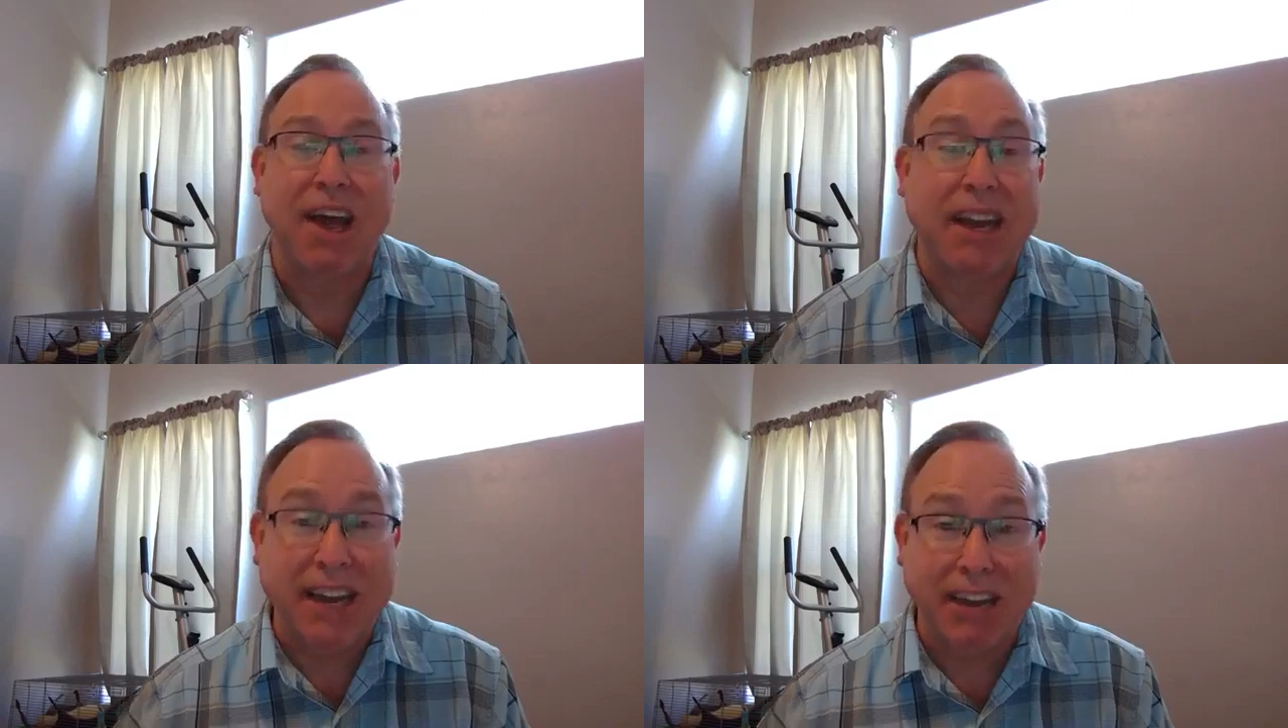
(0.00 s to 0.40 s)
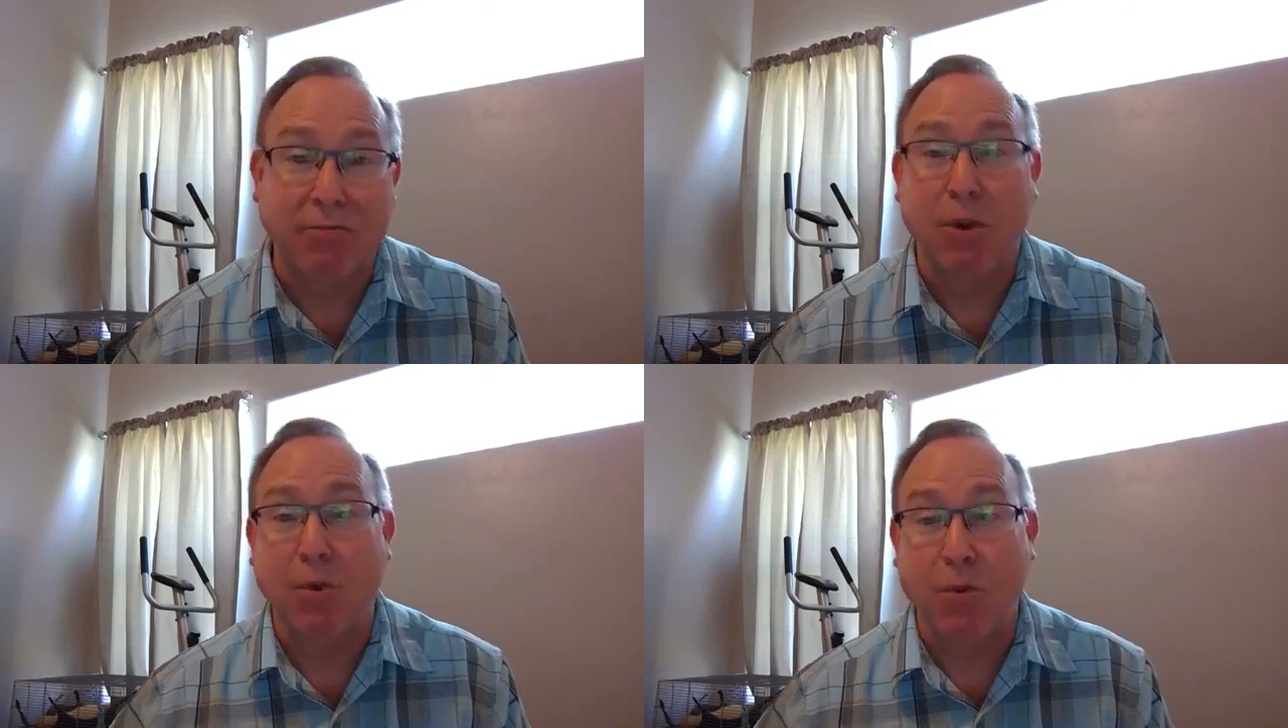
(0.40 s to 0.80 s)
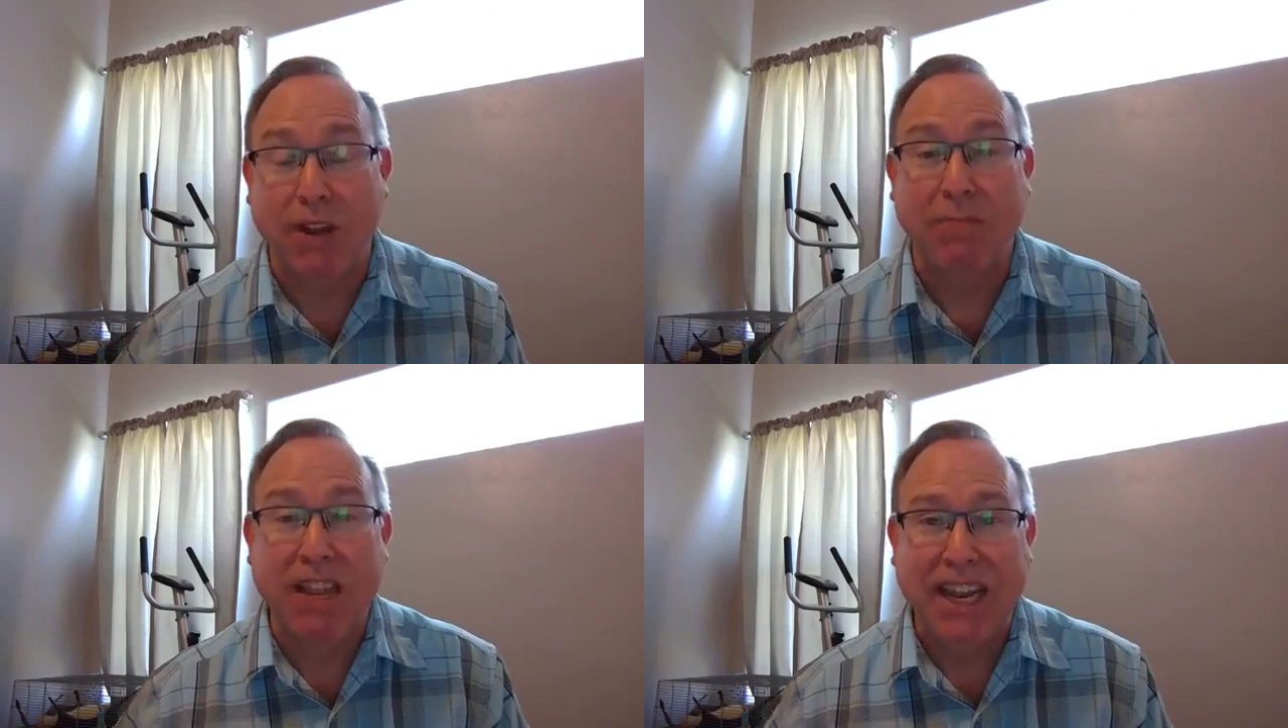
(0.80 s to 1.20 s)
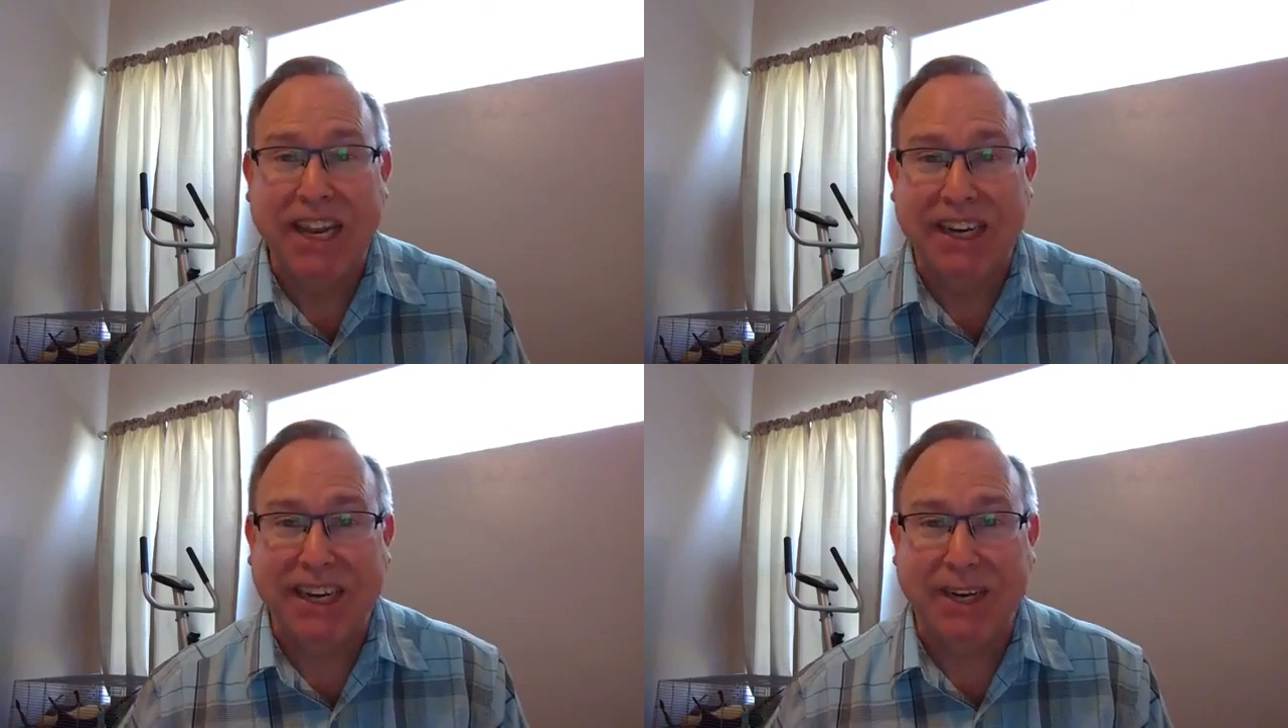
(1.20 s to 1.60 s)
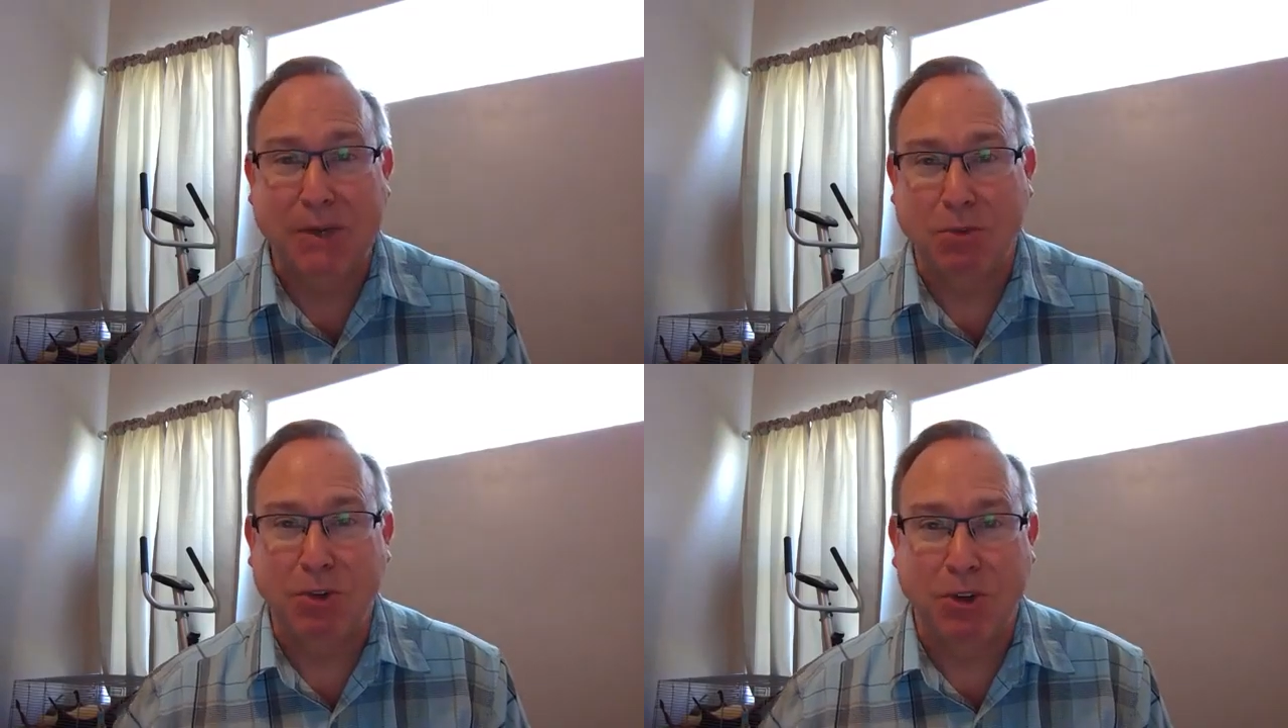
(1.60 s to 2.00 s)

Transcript: not if, but when it comes.